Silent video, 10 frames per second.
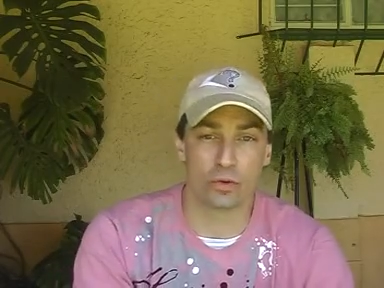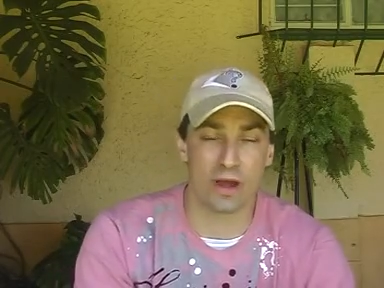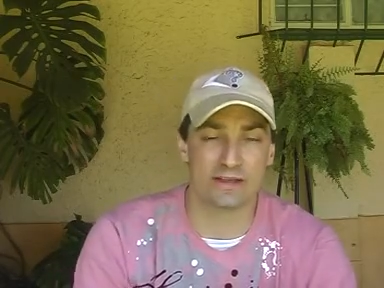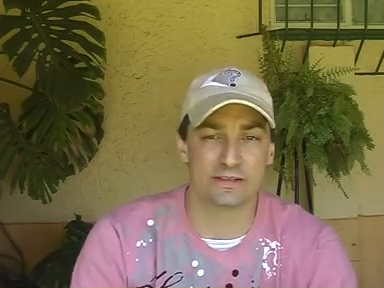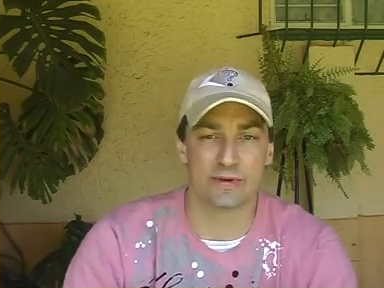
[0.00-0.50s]

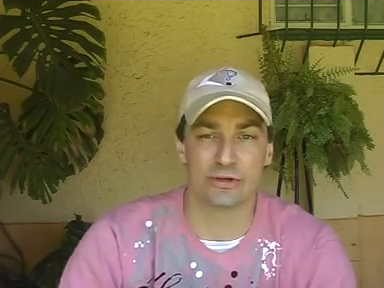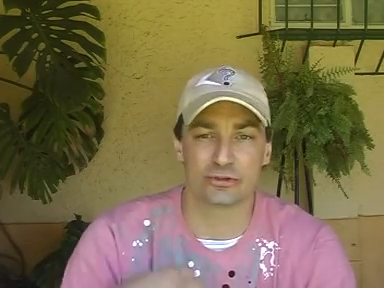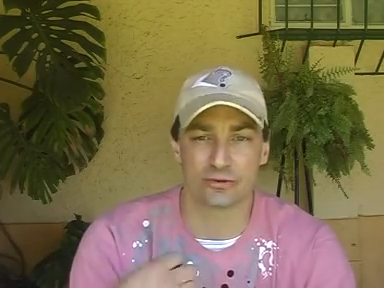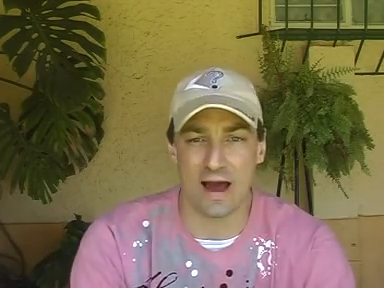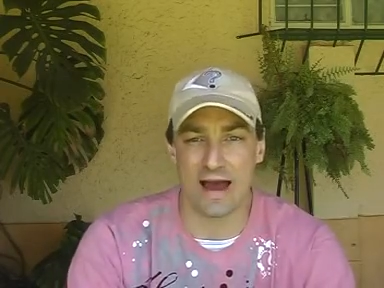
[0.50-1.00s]
it's been
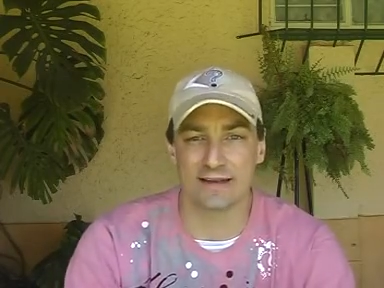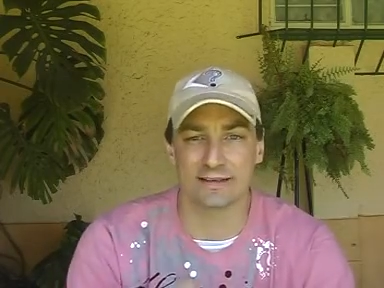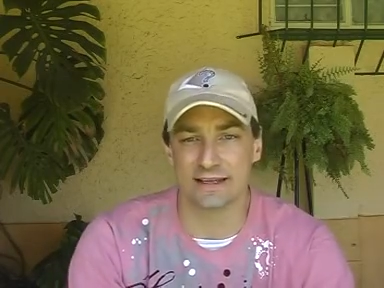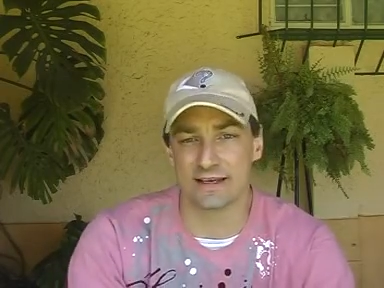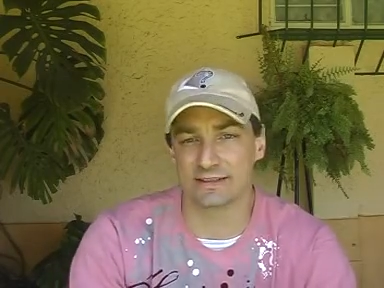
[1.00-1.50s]
tried
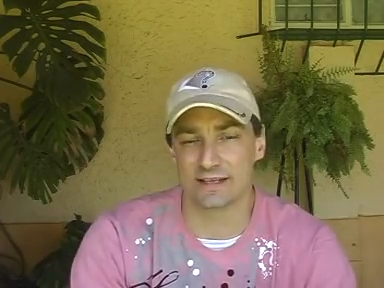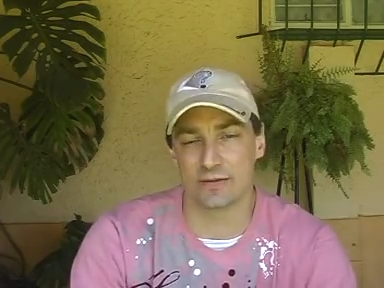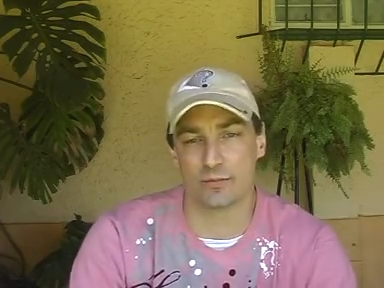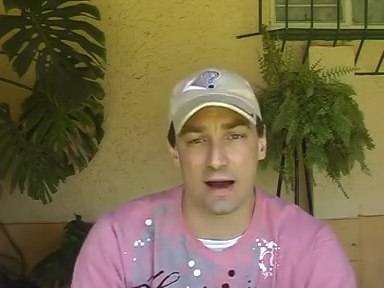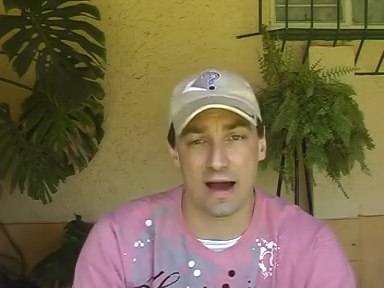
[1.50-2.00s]
and
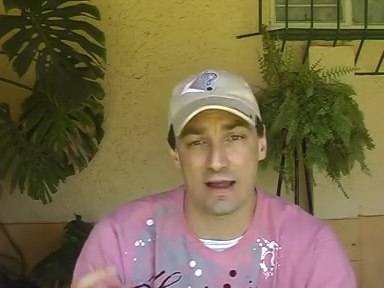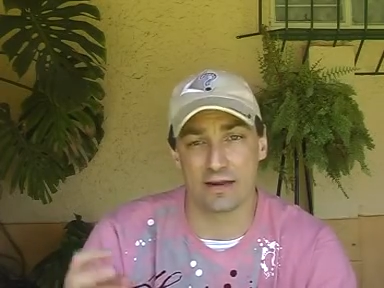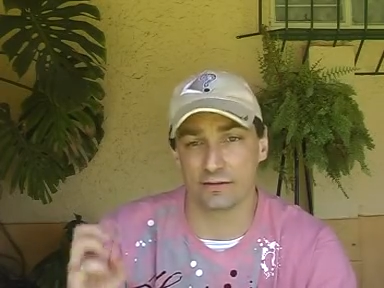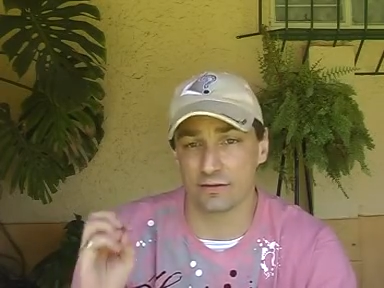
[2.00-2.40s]
tested by